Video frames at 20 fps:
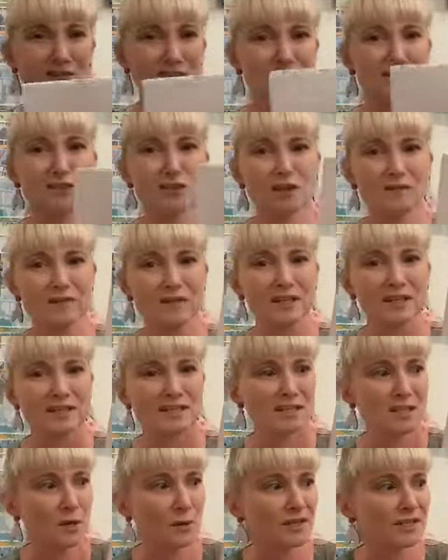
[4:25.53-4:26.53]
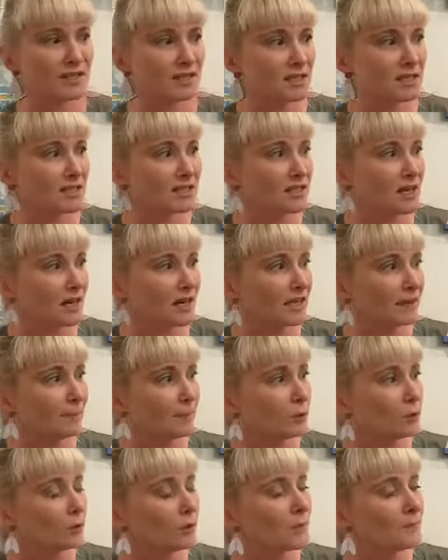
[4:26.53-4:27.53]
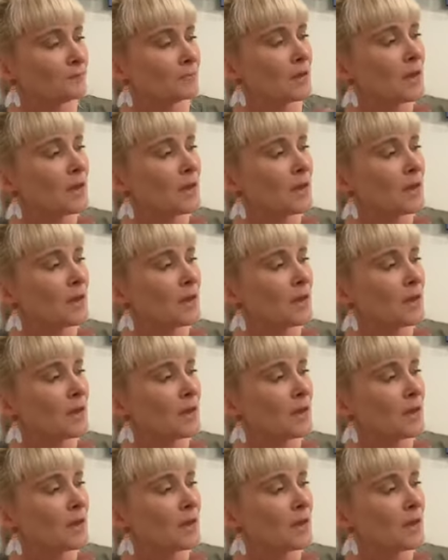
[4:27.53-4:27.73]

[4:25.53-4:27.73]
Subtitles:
deservedly so. It's a stunning book.